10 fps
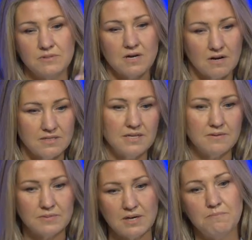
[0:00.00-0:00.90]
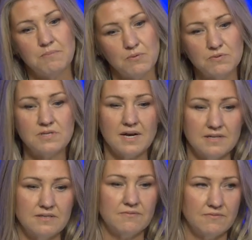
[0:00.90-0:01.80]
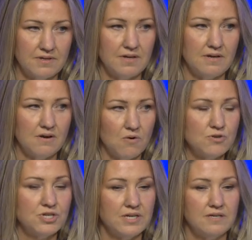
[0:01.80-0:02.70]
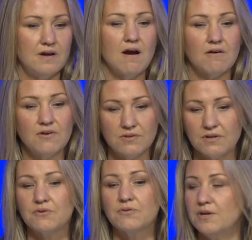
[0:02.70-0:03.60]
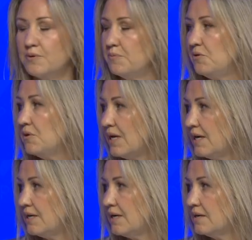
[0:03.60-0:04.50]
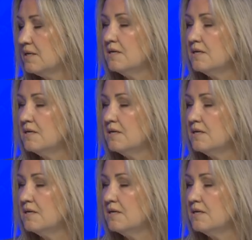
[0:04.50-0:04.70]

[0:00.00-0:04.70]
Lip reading: our teams on both sides of the ocean are clearly communicating.